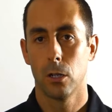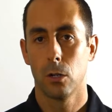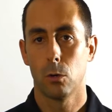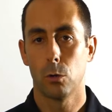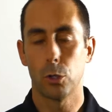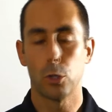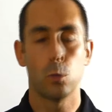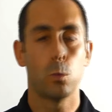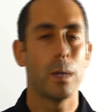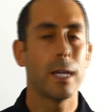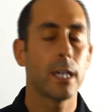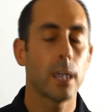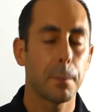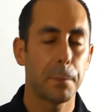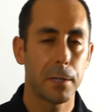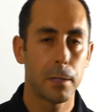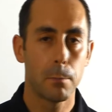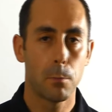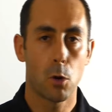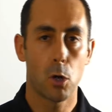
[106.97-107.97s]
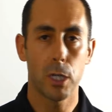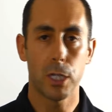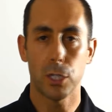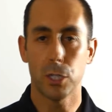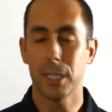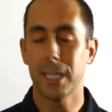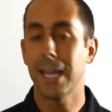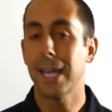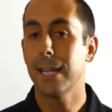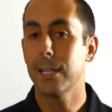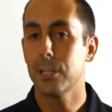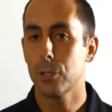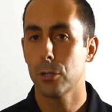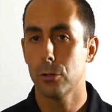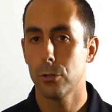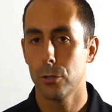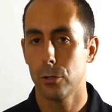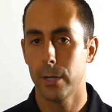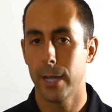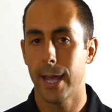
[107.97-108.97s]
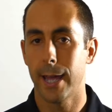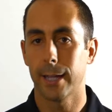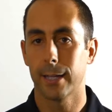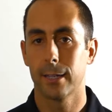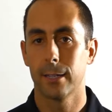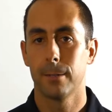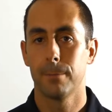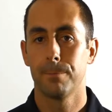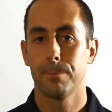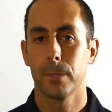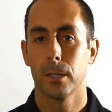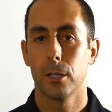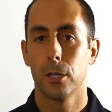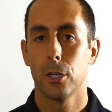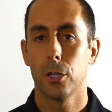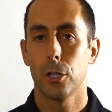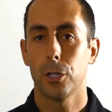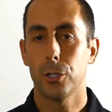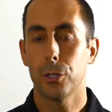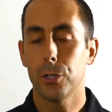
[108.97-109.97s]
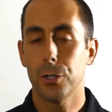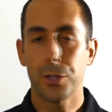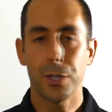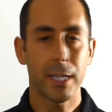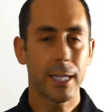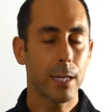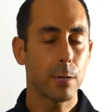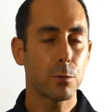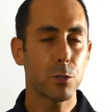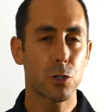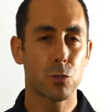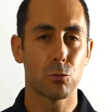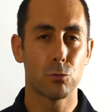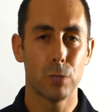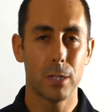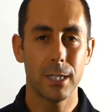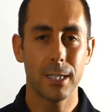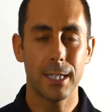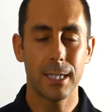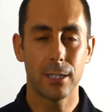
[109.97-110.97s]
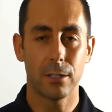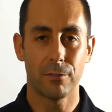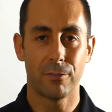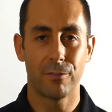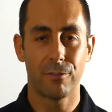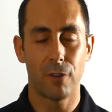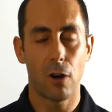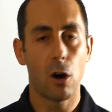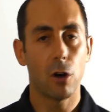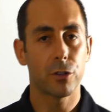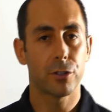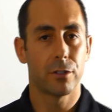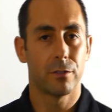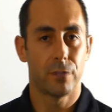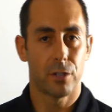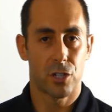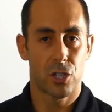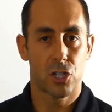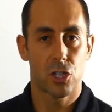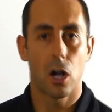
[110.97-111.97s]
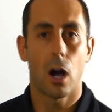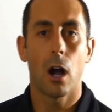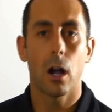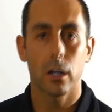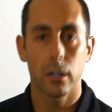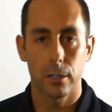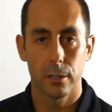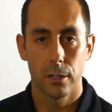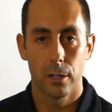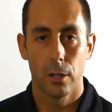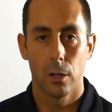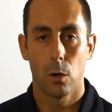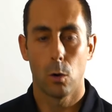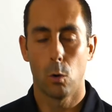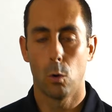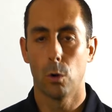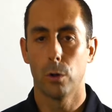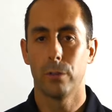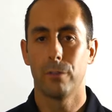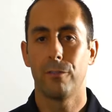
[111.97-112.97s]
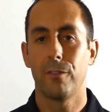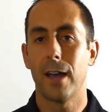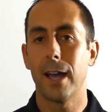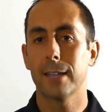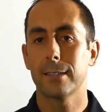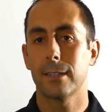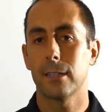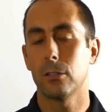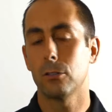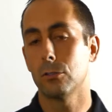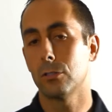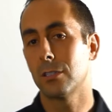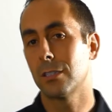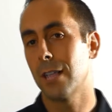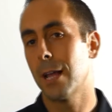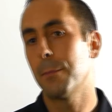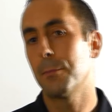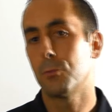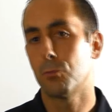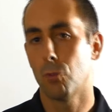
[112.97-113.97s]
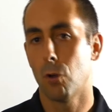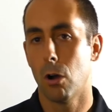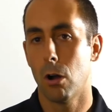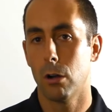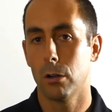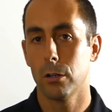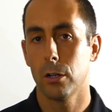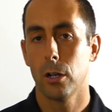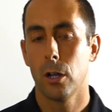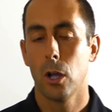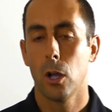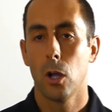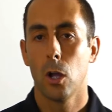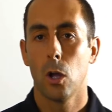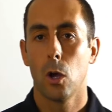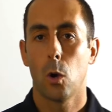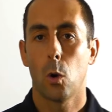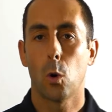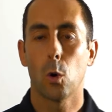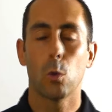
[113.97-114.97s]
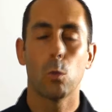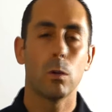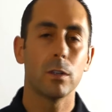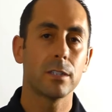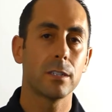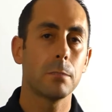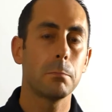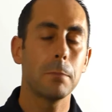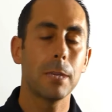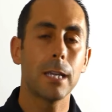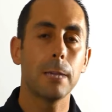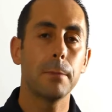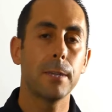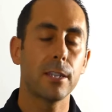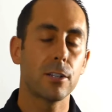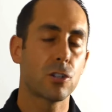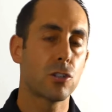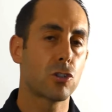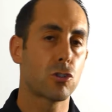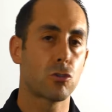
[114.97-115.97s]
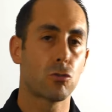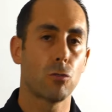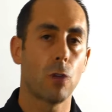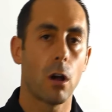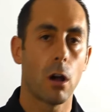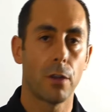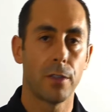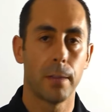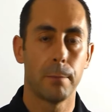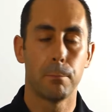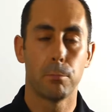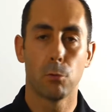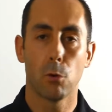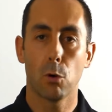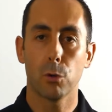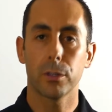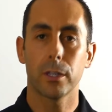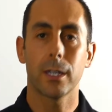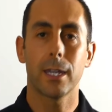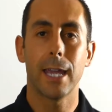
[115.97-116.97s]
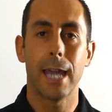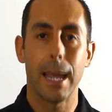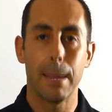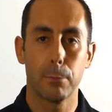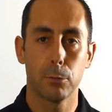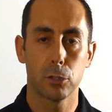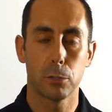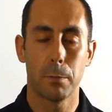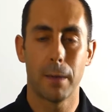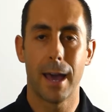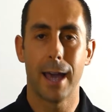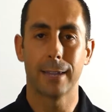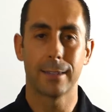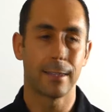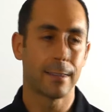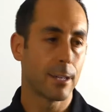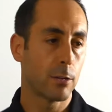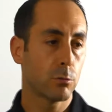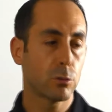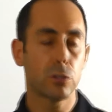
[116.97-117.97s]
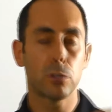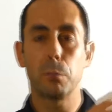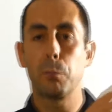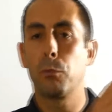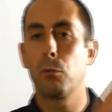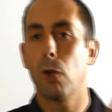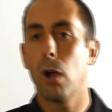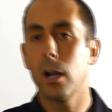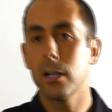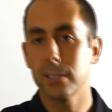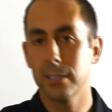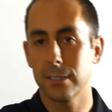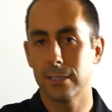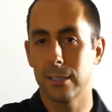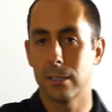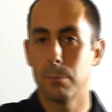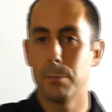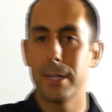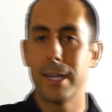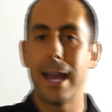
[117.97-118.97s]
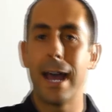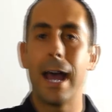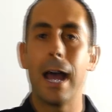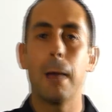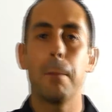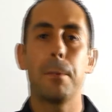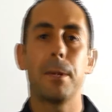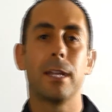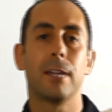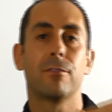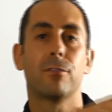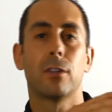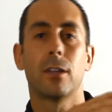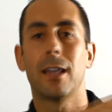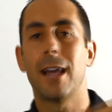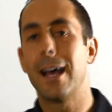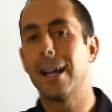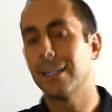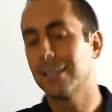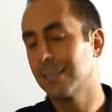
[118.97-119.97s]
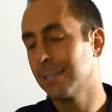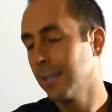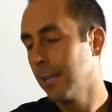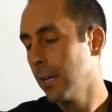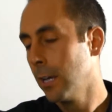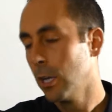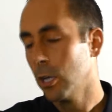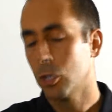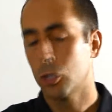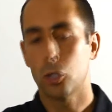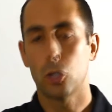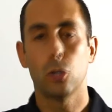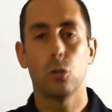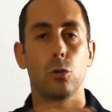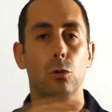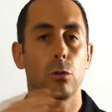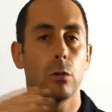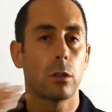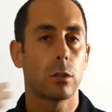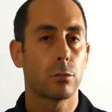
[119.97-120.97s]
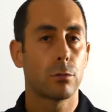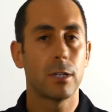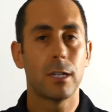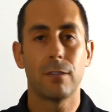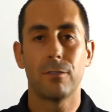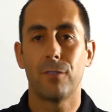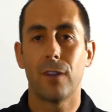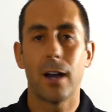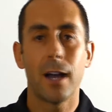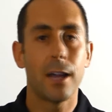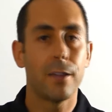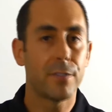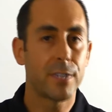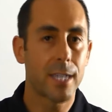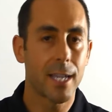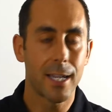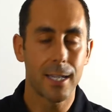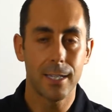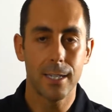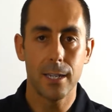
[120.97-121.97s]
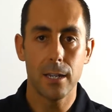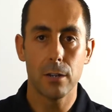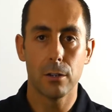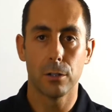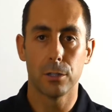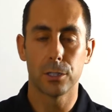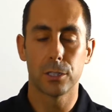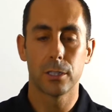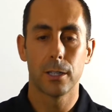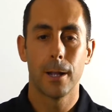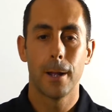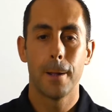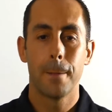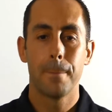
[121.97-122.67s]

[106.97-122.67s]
Or you wake up in the morning and you can't turn your neck. Do you think it was really the fault of the sock or the fact that you slept wrong? Or was it maybe the straw that broke the camel's back, that there was a process that had been happening for the last 2, 3, 5, 10 years,